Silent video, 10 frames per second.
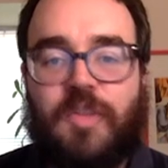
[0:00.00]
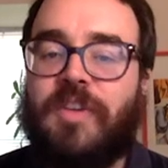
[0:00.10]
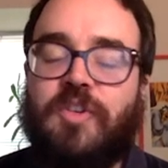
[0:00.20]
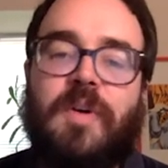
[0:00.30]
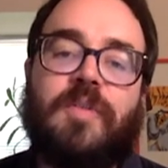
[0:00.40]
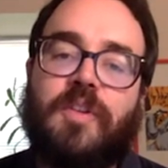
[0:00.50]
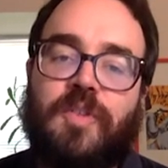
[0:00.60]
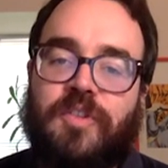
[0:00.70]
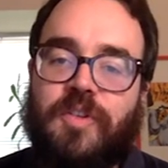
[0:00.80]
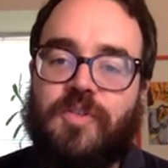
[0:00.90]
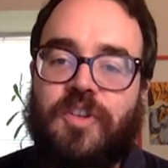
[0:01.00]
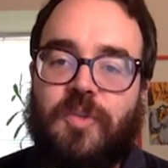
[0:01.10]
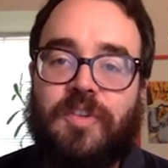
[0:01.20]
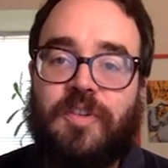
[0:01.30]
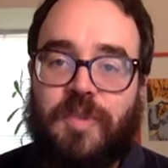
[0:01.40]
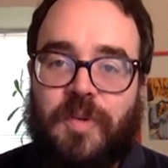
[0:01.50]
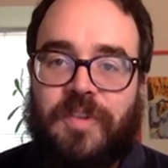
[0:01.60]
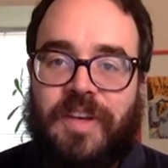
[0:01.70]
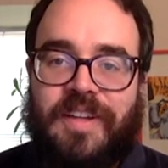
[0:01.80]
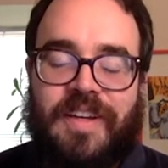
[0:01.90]
doing two overload resolutions was
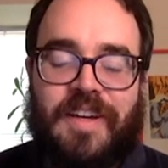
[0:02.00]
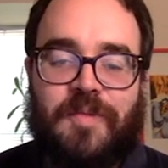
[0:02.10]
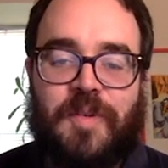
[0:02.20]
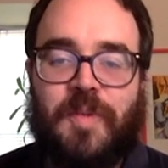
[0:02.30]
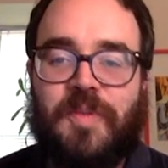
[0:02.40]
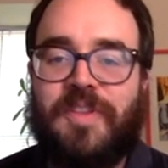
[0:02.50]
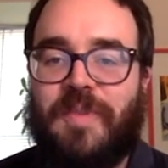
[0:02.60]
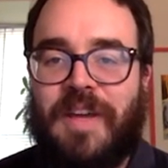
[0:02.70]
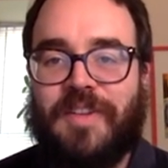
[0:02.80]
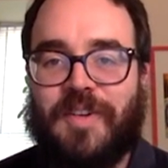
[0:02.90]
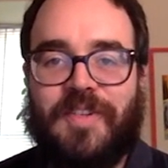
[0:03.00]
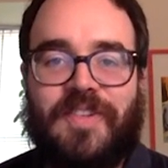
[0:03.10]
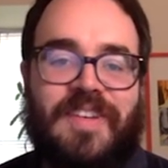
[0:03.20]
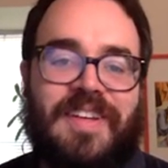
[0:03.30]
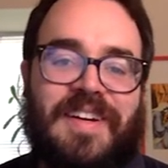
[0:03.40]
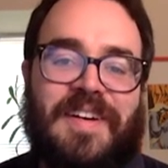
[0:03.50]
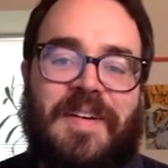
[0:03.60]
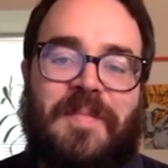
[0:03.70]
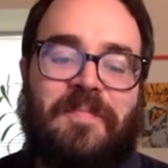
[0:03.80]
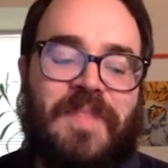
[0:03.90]
confusing. It confused the vendors,
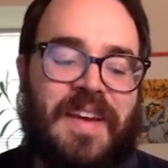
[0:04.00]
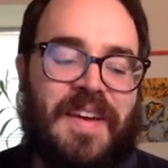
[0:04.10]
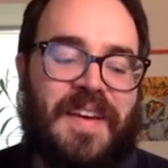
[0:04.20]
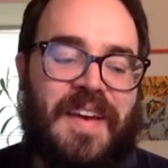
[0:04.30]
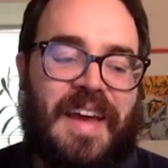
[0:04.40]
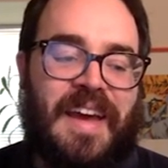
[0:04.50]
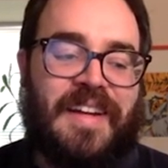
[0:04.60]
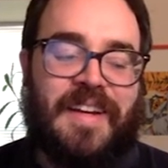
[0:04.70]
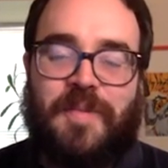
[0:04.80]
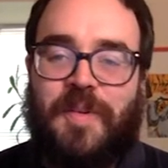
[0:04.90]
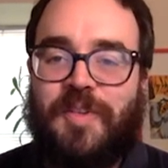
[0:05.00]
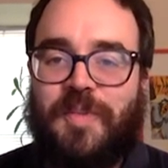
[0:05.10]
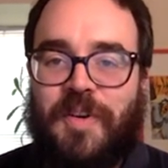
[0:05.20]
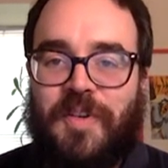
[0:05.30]
um, and it confuses